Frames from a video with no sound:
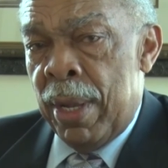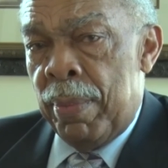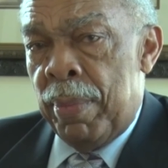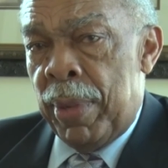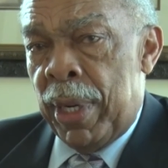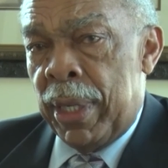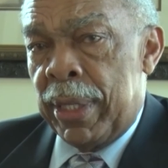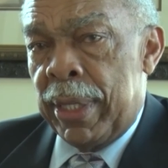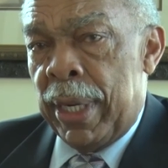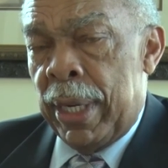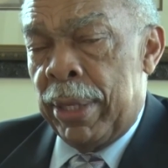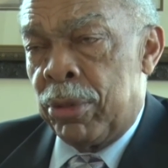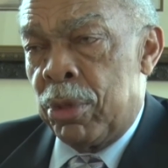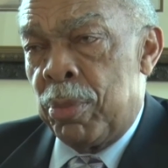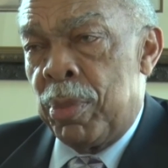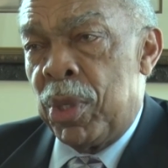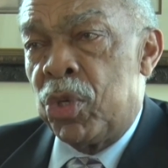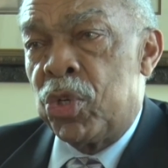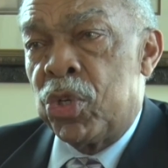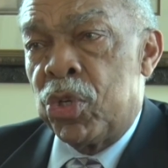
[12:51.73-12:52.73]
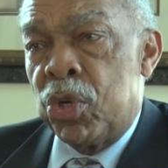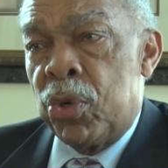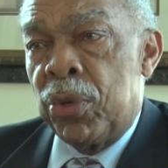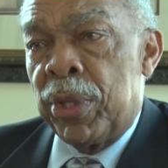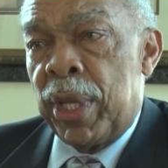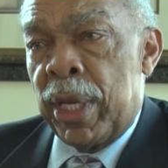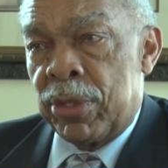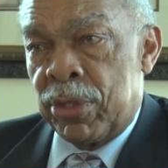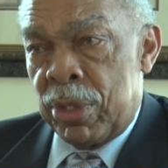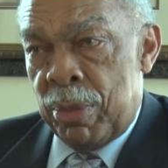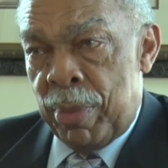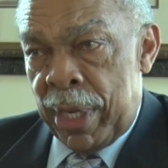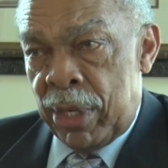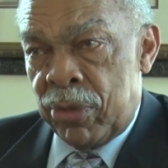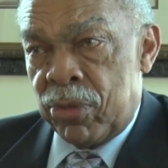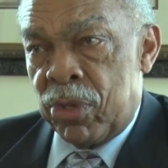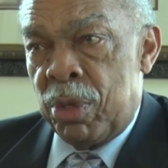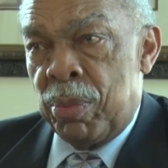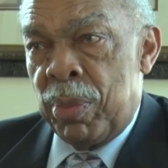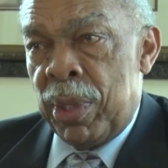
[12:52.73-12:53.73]
But to be sure that
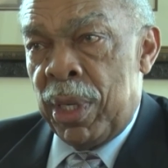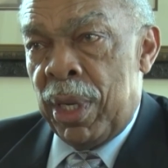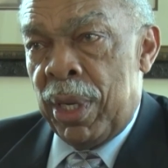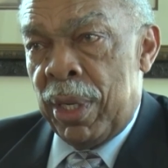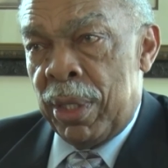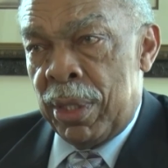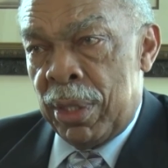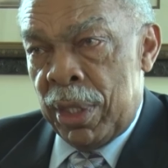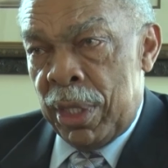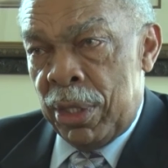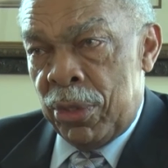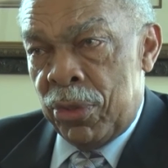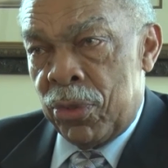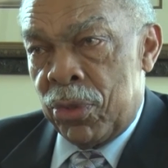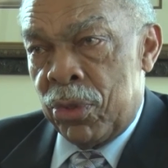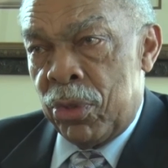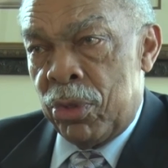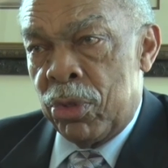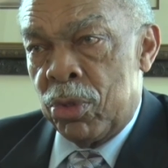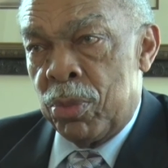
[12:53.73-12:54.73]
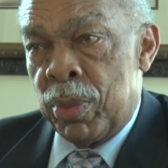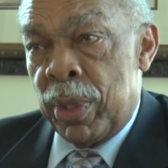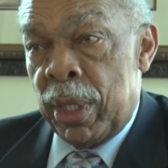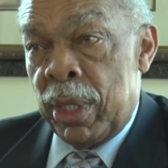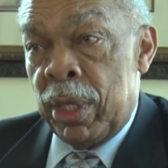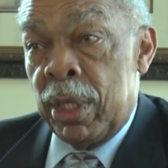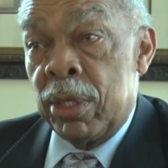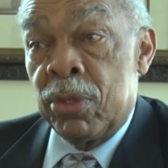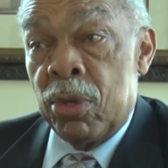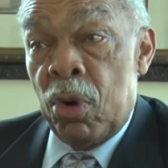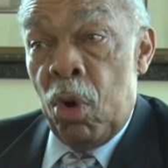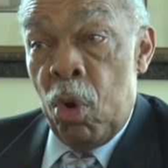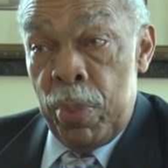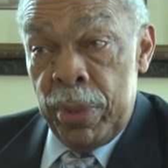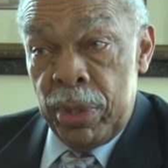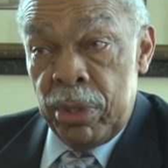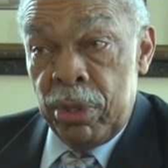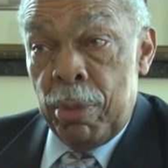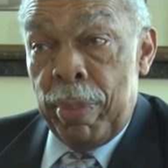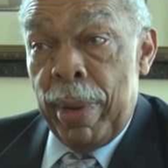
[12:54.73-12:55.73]
somebody's going to be here to lead the tours. But it is
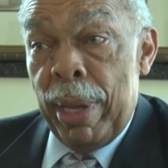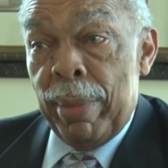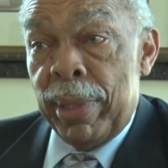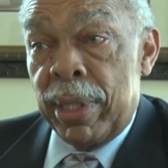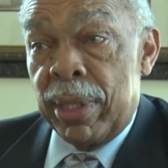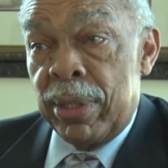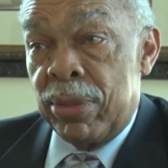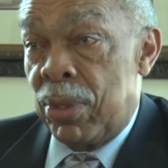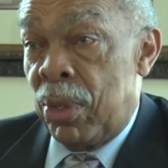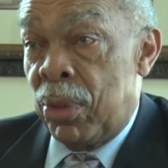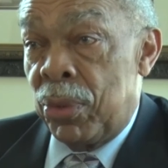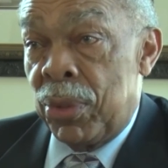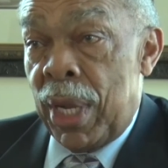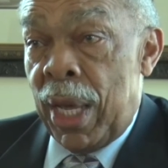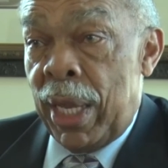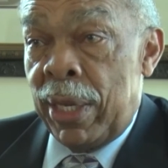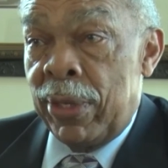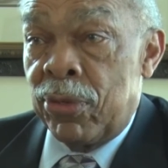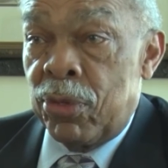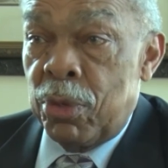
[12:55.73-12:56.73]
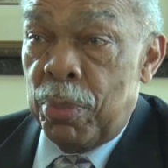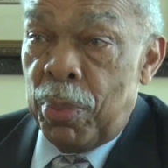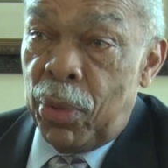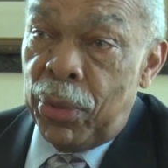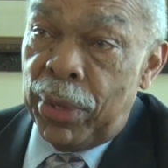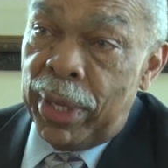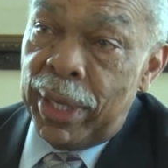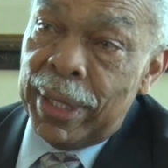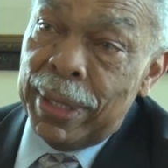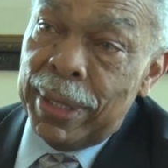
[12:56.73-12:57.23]
open to the public because your dollars support it.